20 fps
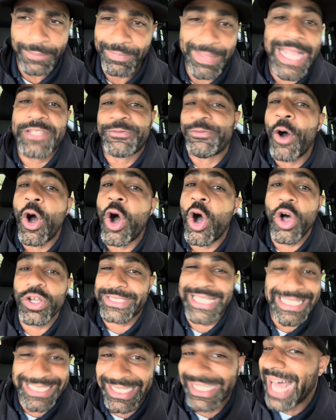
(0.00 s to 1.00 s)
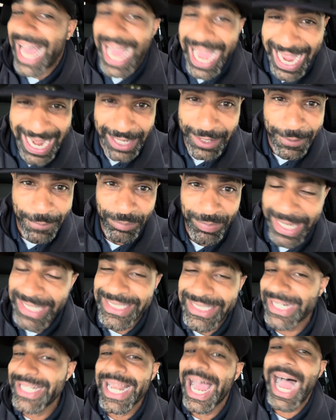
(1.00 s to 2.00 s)
it's false. It's a lie. He
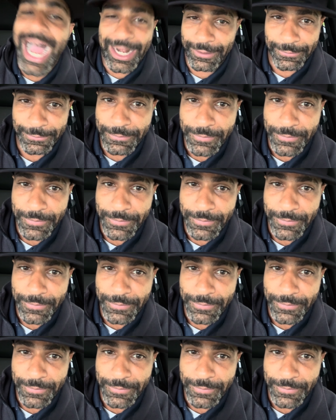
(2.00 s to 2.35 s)
did not.